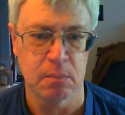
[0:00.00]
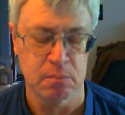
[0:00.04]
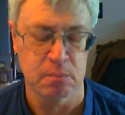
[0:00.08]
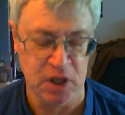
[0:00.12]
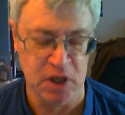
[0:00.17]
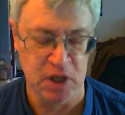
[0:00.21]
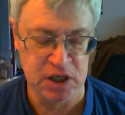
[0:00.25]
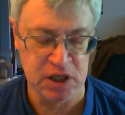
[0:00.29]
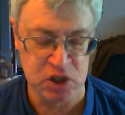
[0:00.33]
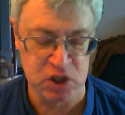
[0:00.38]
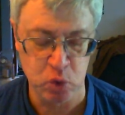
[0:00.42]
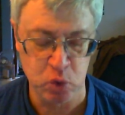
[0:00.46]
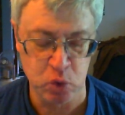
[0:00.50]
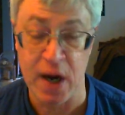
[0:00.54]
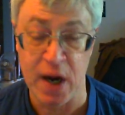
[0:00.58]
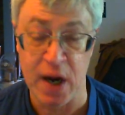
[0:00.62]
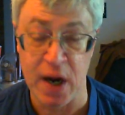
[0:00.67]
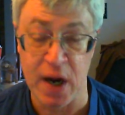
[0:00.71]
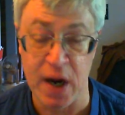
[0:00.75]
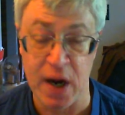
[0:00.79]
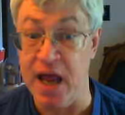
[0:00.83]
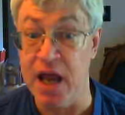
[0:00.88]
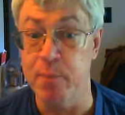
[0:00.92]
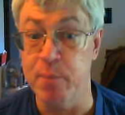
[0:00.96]
This is why
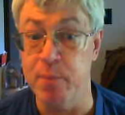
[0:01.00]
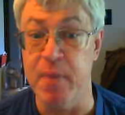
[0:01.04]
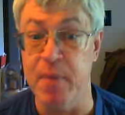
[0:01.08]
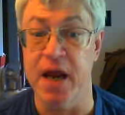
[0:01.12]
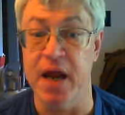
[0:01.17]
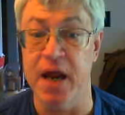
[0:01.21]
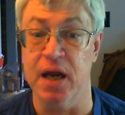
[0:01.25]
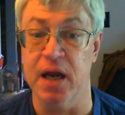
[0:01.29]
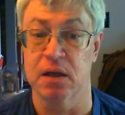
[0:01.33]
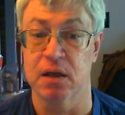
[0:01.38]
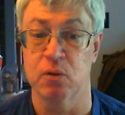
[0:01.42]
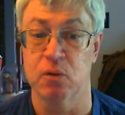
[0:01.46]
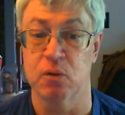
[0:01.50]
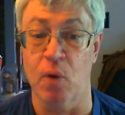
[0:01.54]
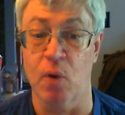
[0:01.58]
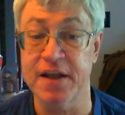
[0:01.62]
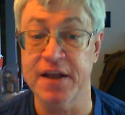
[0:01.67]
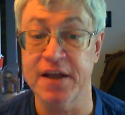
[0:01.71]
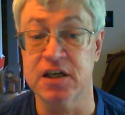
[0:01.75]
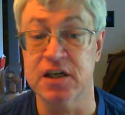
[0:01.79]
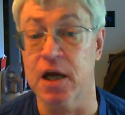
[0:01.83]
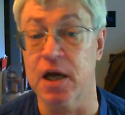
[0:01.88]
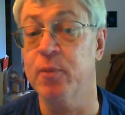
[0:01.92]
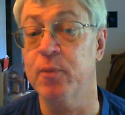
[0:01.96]
why
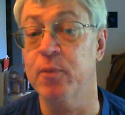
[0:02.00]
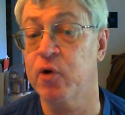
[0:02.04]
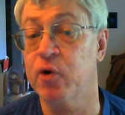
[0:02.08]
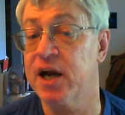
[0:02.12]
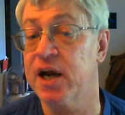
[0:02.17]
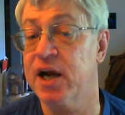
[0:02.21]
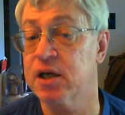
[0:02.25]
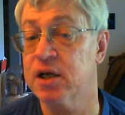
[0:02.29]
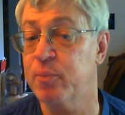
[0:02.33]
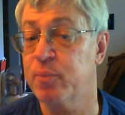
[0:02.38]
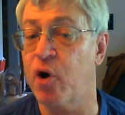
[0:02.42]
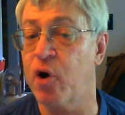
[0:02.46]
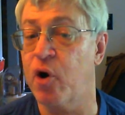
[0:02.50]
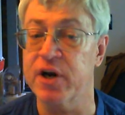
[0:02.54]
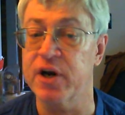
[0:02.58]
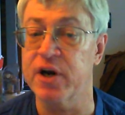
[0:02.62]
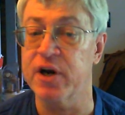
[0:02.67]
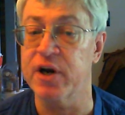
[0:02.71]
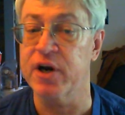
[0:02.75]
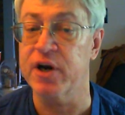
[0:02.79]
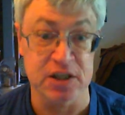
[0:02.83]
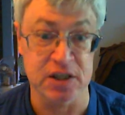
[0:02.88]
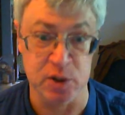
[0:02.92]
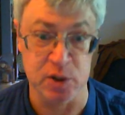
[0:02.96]
the Democratic Party,
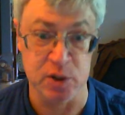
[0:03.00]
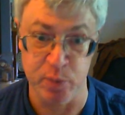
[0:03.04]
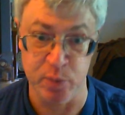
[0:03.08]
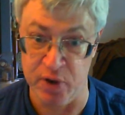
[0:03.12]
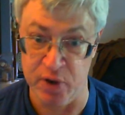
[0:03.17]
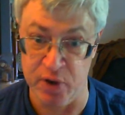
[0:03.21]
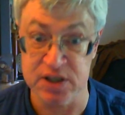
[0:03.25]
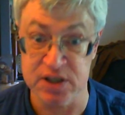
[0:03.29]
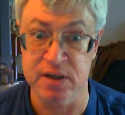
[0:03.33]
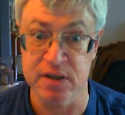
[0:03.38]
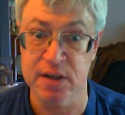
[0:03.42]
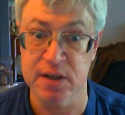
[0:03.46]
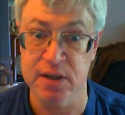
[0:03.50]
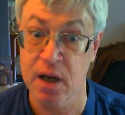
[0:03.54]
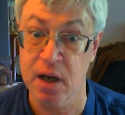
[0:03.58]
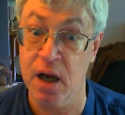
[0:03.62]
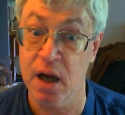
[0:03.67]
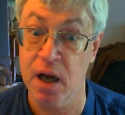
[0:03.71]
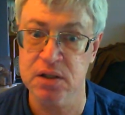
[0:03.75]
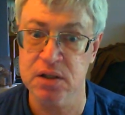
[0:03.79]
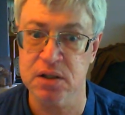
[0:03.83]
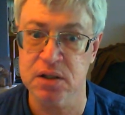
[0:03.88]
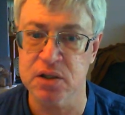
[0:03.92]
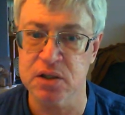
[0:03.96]
as is presently
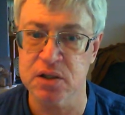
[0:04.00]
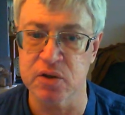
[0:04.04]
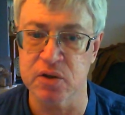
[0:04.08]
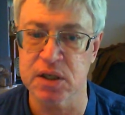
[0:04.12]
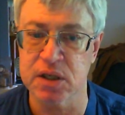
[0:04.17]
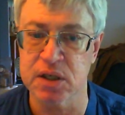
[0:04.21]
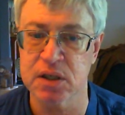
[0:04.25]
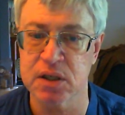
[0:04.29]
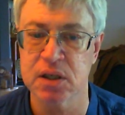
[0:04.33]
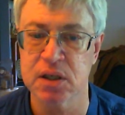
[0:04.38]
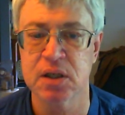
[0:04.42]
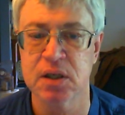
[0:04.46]
constituted,